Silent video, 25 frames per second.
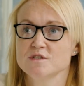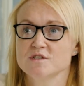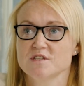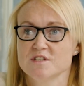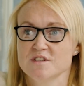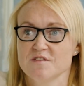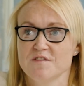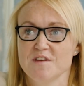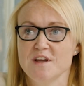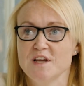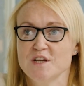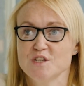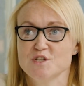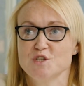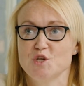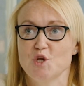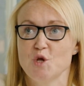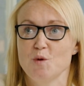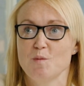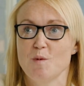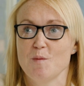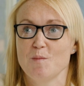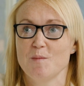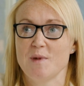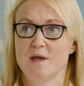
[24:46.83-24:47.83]
Because I think as
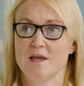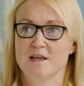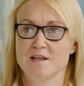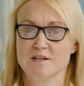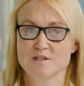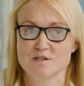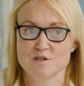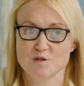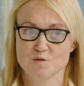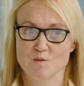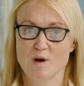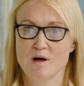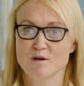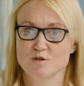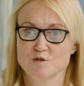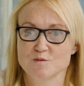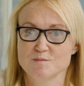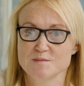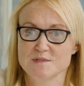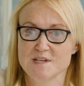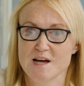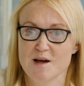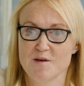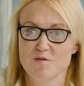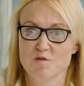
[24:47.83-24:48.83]
human beings as well,
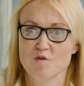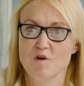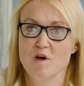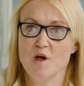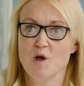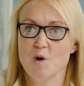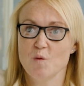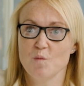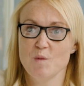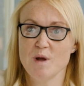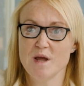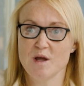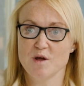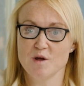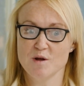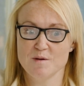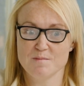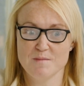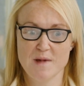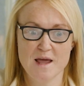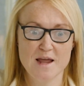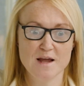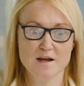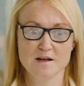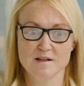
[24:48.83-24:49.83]
sometimes we can
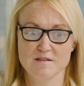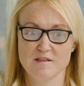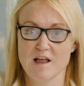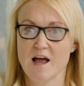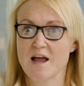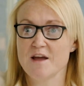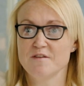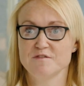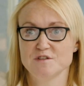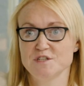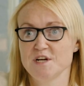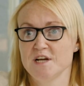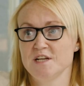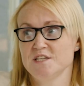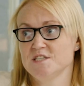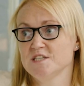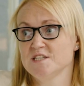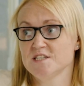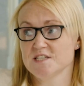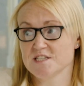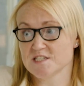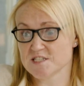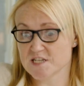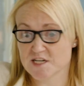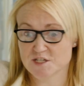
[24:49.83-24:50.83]
make a life-changing
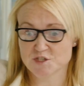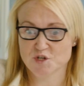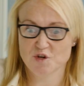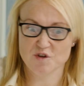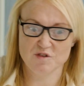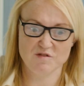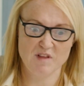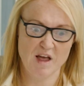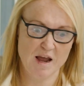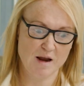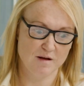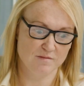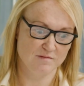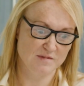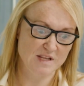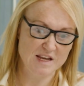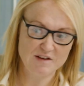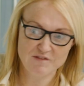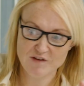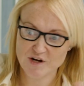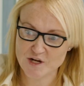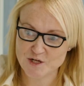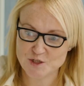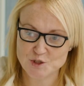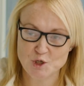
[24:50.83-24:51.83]
decision like
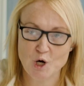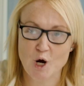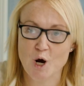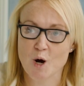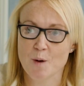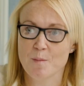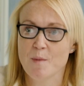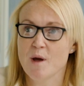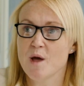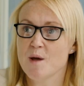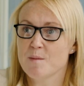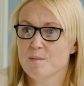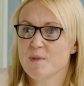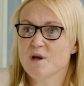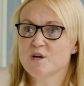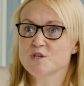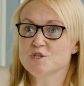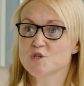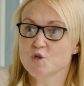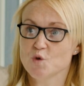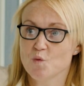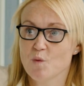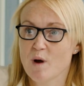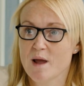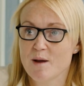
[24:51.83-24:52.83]
leaving a job because
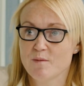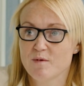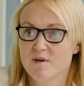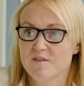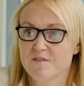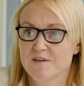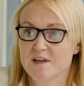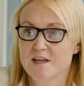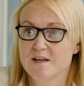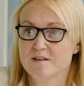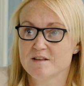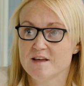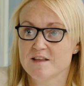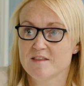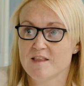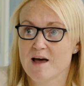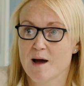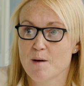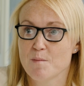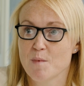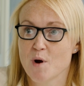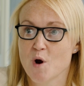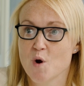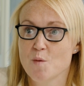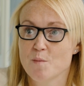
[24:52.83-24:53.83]
of the way we feel in
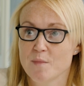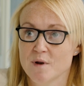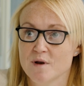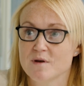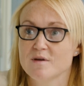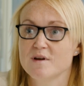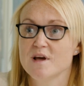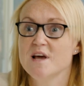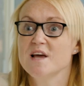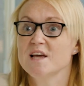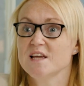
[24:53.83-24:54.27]
that moment.